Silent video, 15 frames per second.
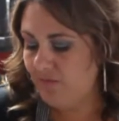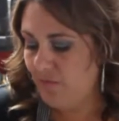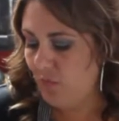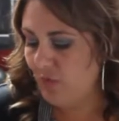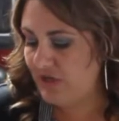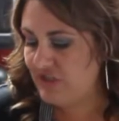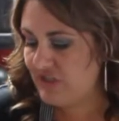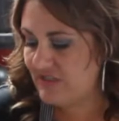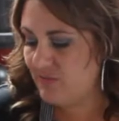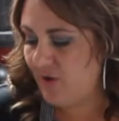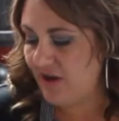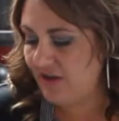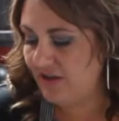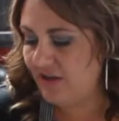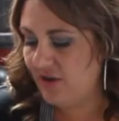We just
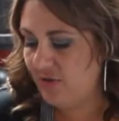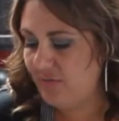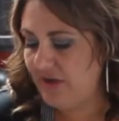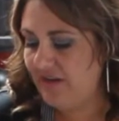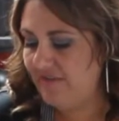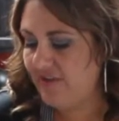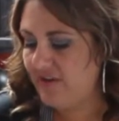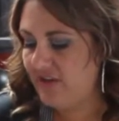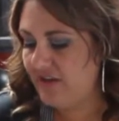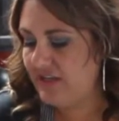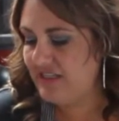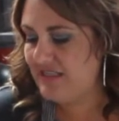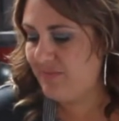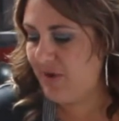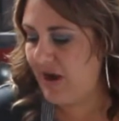want a little bit of the cooking
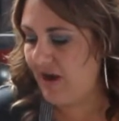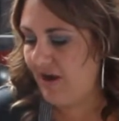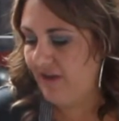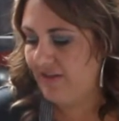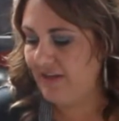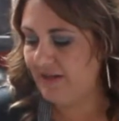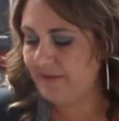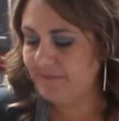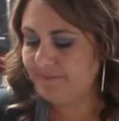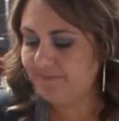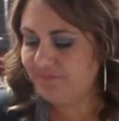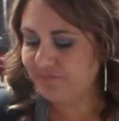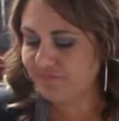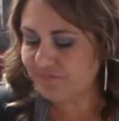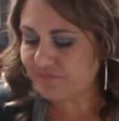spray on there
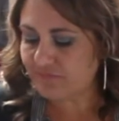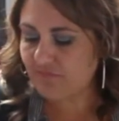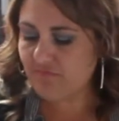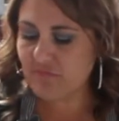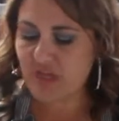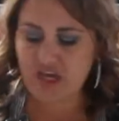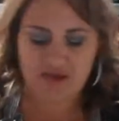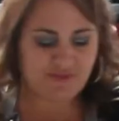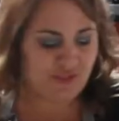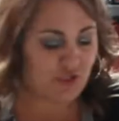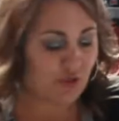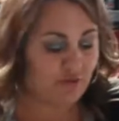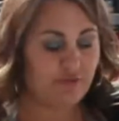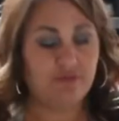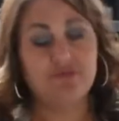
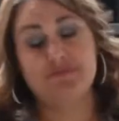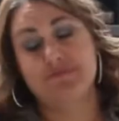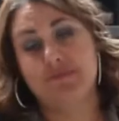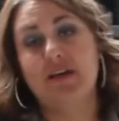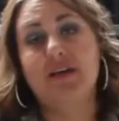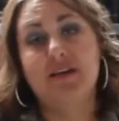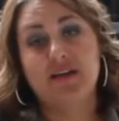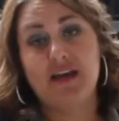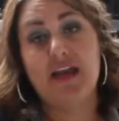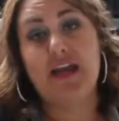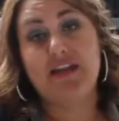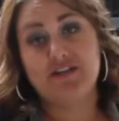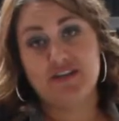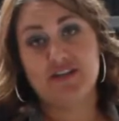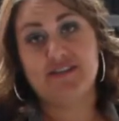so
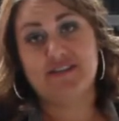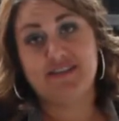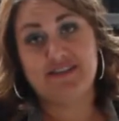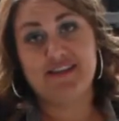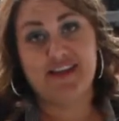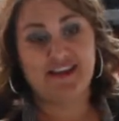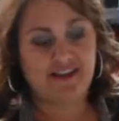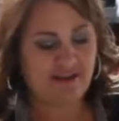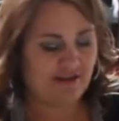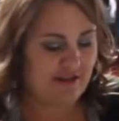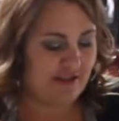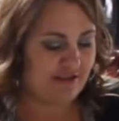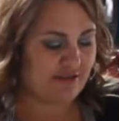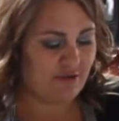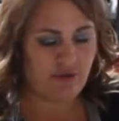it doesn't stick.
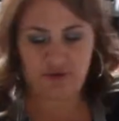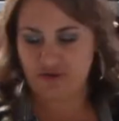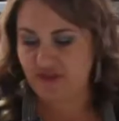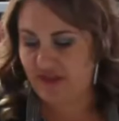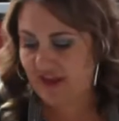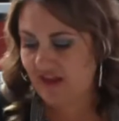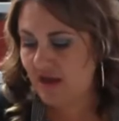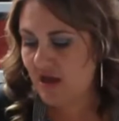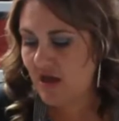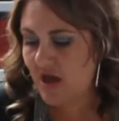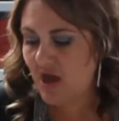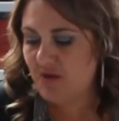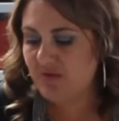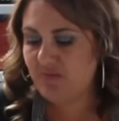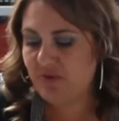That's the whole thing.
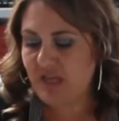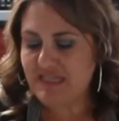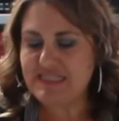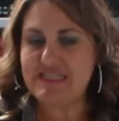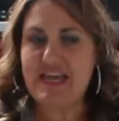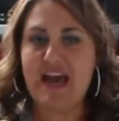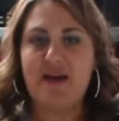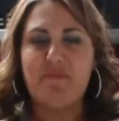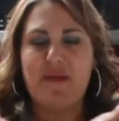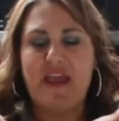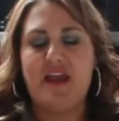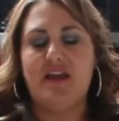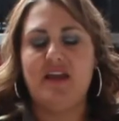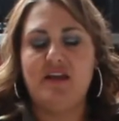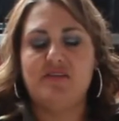Plus that,
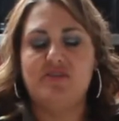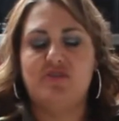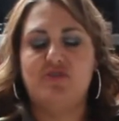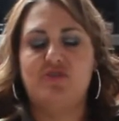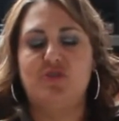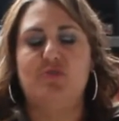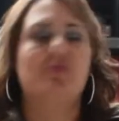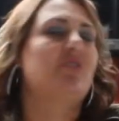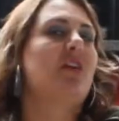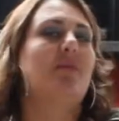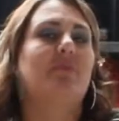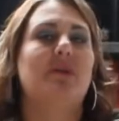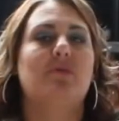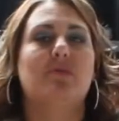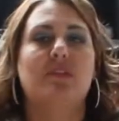pancakes are super
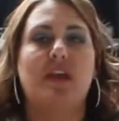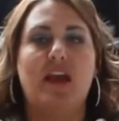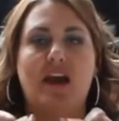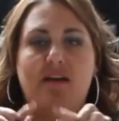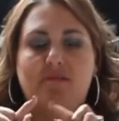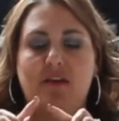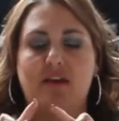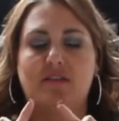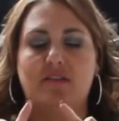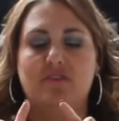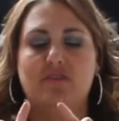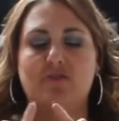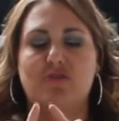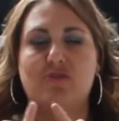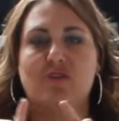yummy when they have like the
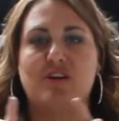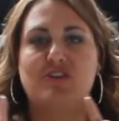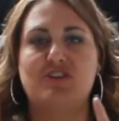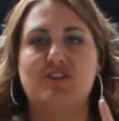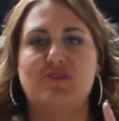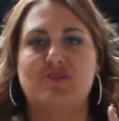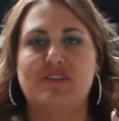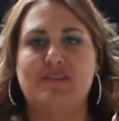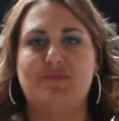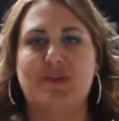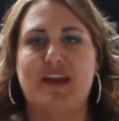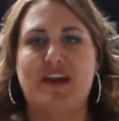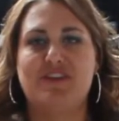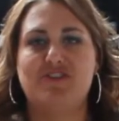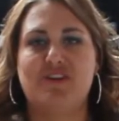little crunchy, crispy edge